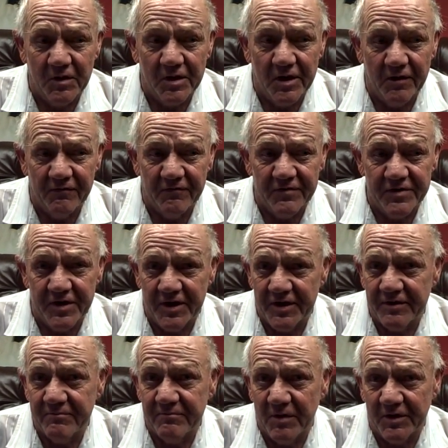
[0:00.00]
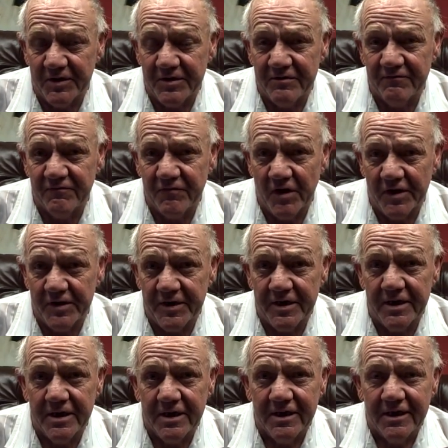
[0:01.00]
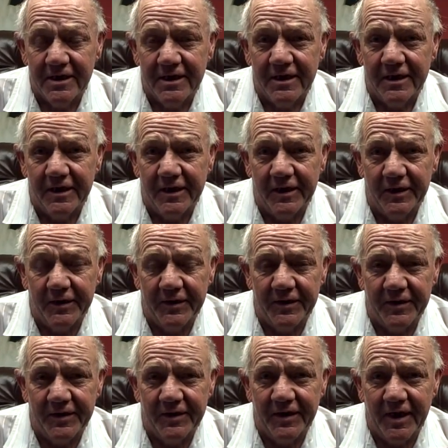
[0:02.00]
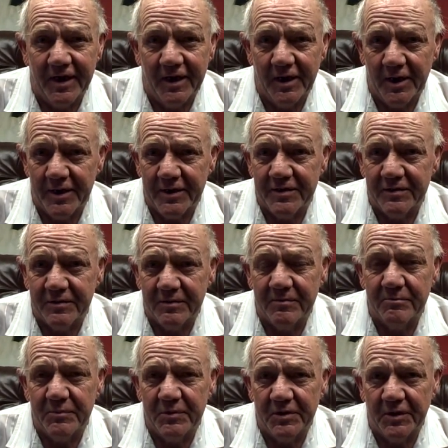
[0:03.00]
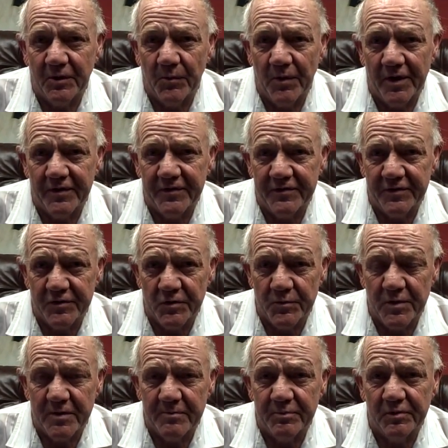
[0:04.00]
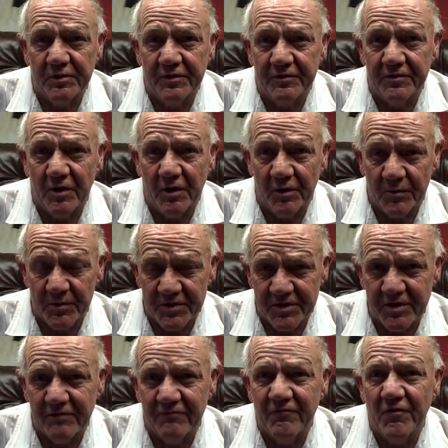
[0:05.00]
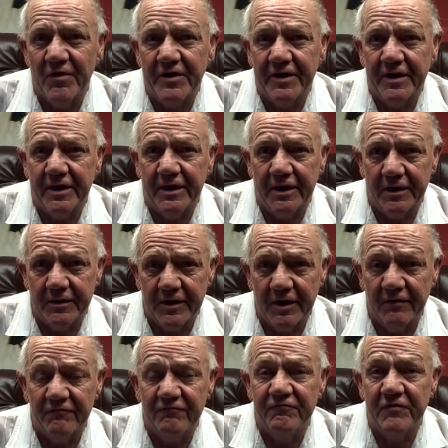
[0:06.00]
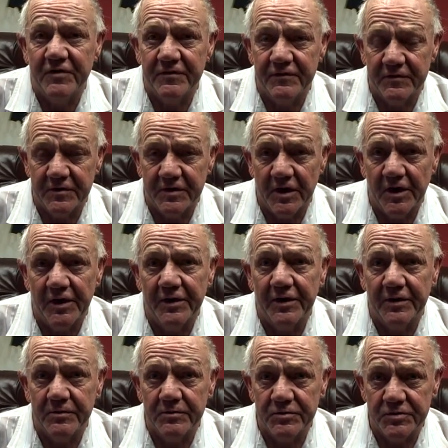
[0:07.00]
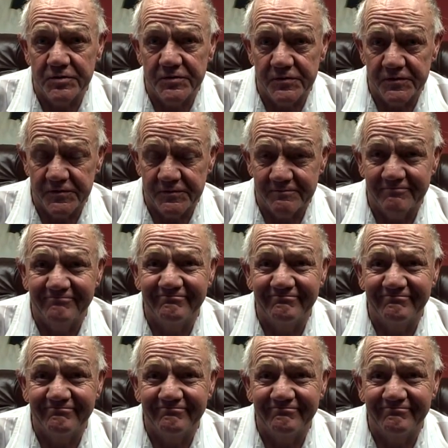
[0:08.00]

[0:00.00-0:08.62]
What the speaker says: Every day, Monday to Friday. And I like being around the other people that are recovering and have faith in God and Jesus.